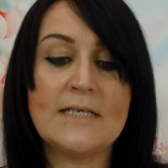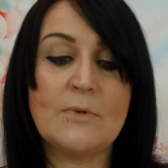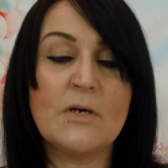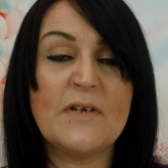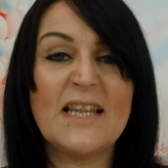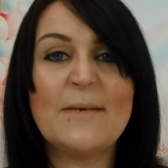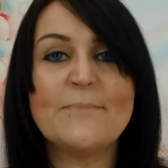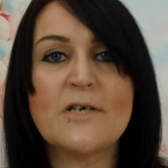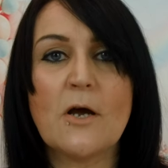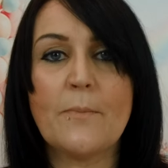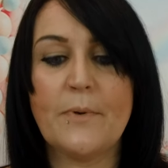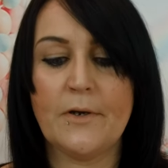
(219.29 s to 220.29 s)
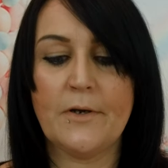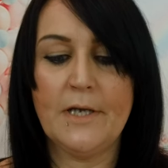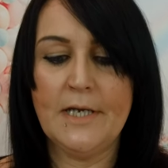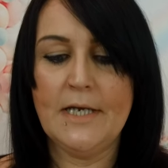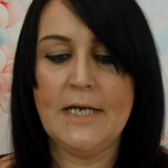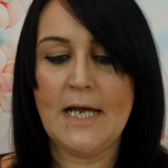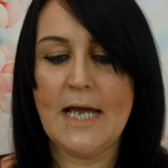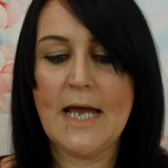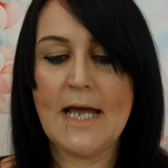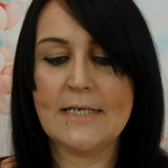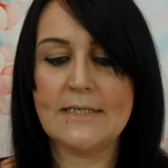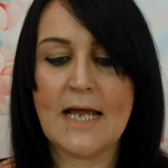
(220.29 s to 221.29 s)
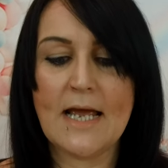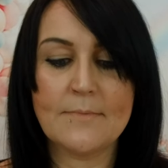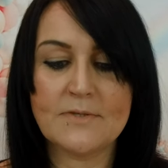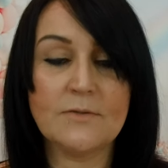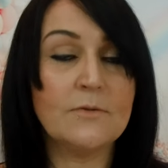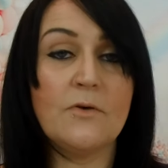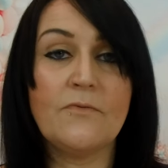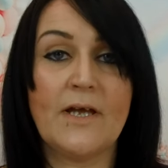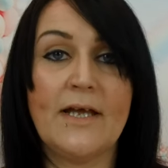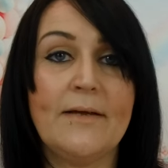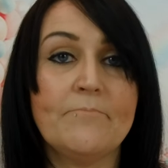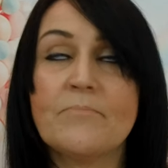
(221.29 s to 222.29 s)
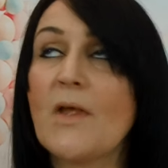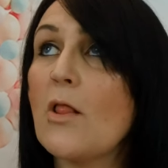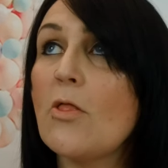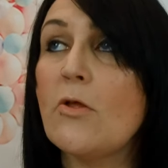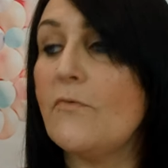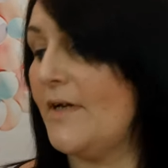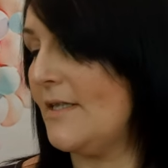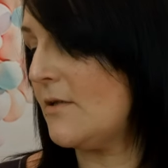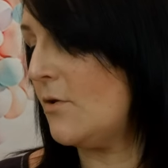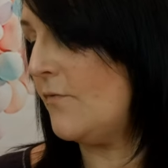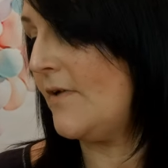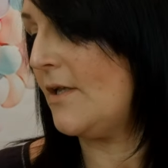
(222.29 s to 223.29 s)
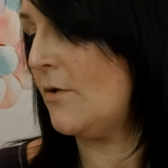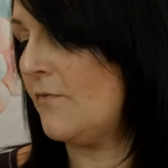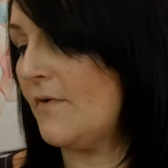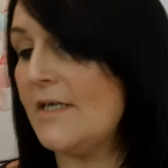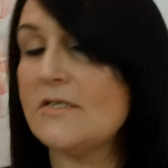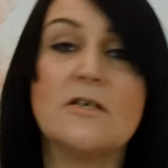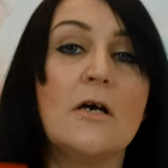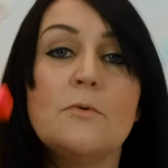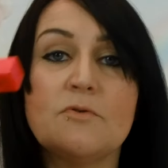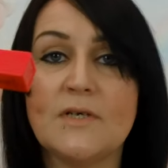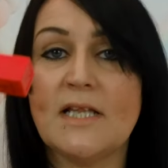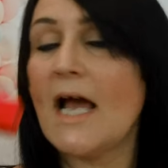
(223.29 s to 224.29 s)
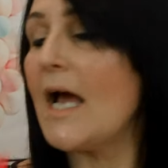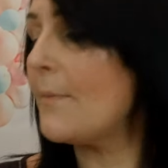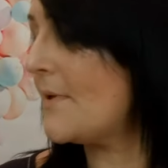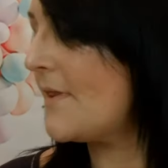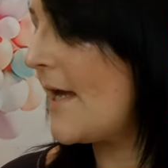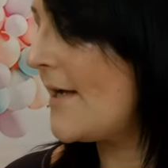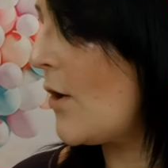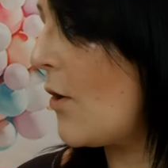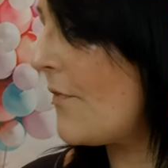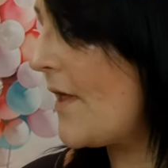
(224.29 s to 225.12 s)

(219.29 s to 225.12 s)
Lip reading: It's more of a lip topper, and I absolutely love it, love it, love it, love it. So I was really happy that I got